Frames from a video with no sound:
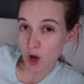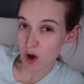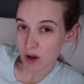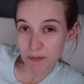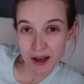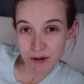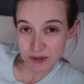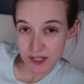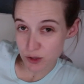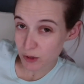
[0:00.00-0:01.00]
on my
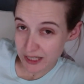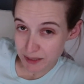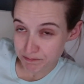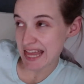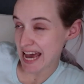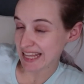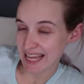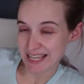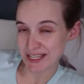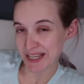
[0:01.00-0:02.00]
residual limb. That
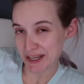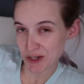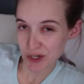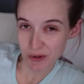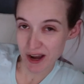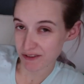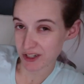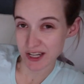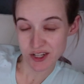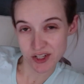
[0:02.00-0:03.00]
led to issue
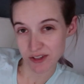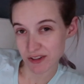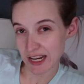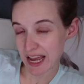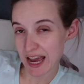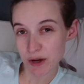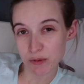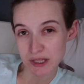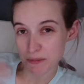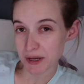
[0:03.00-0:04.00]
after issue, and I had a
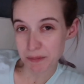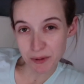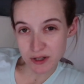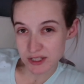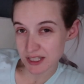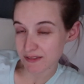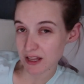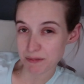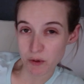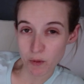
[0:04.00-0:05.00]
really big bursa
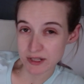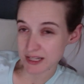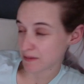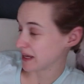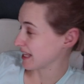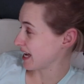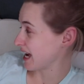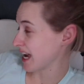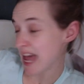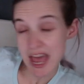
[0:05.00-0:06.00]
develop on one side of my
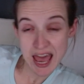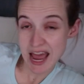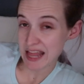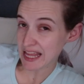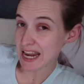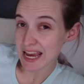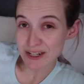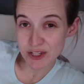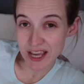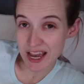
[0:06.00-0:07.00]
leg, and then I
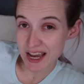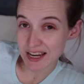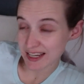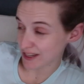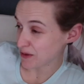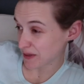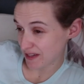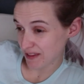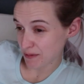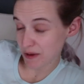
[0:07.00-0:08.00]
actually had another one
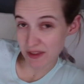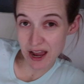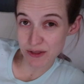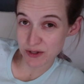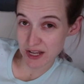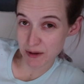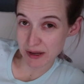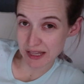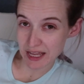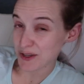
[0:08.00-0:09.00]
develop on the other side of
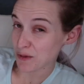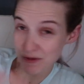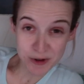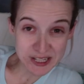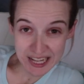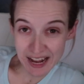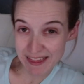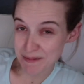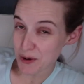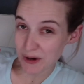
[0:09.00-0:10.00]
my leg. So before I say
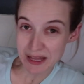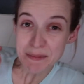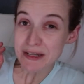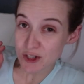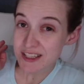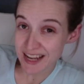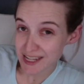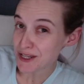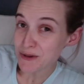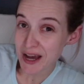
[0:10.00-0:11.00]
anything more, let me just
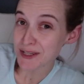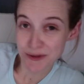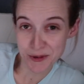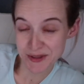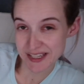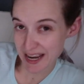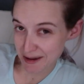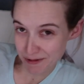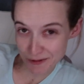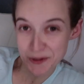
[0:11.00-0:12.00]
take you guys through the day
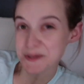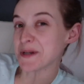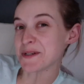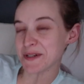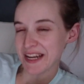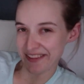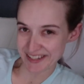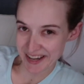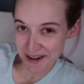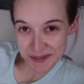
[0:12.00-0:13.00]
before surgery and the
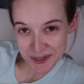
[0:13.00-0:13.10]
day of